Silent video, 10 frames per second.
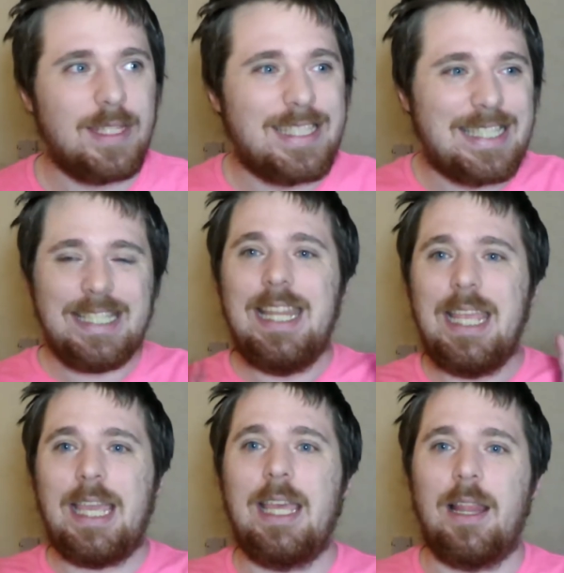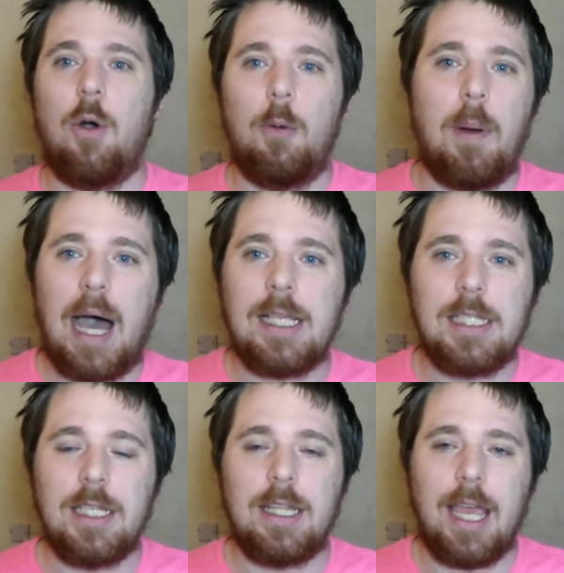sneaky little
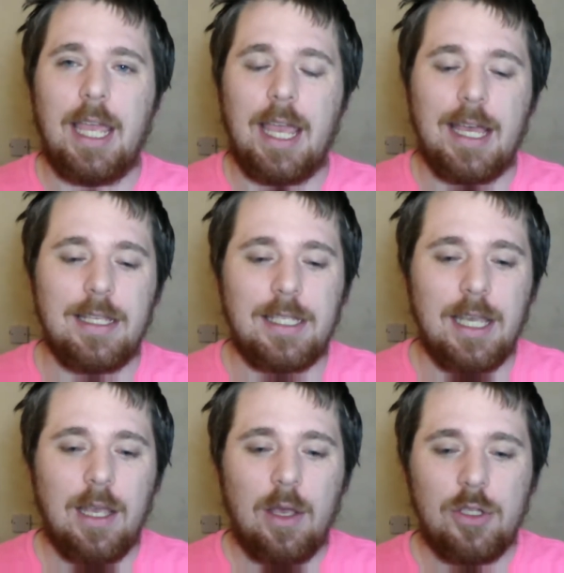bastard that he is,